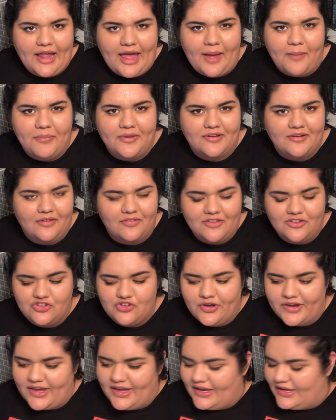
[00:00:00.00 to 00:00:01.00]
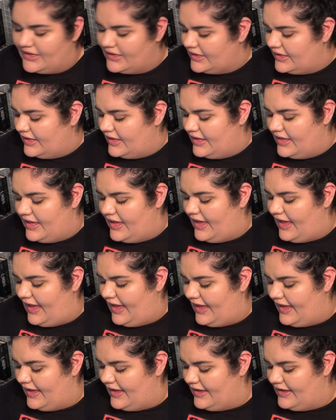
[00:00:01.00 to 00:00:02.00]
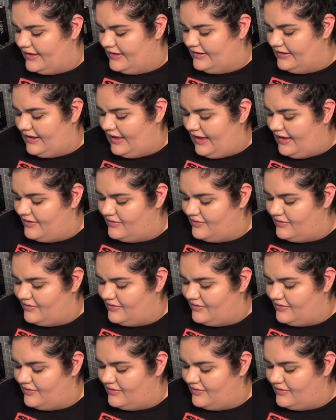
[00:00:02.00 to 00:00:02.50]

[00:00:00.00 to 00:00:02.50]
happened on the train. And